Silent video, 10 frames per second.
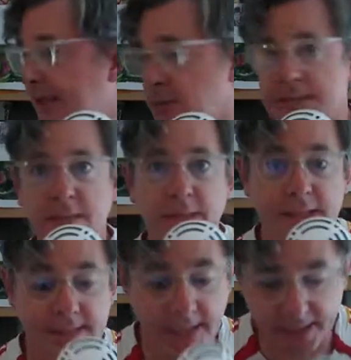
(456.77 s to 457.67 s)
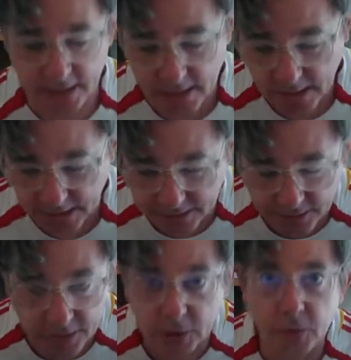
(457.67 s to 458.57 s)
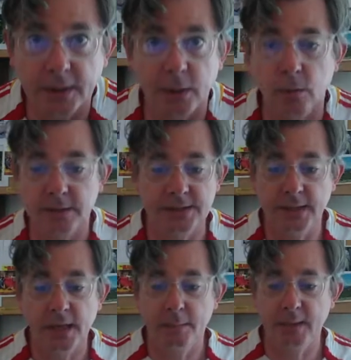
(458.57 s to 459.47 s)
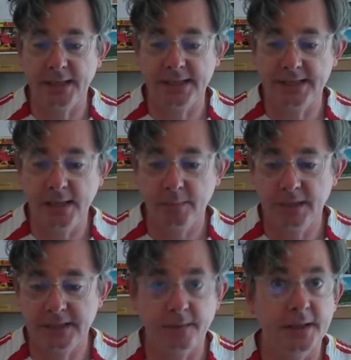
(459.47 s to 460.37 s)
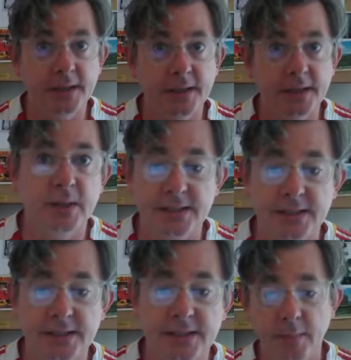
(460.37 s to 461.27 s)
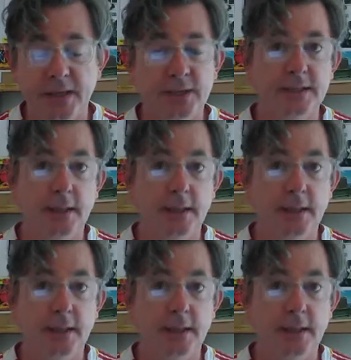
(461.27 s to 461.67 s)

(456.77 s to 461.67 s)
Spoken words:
somebody singing. I don't know who that was. Please forgive that person, because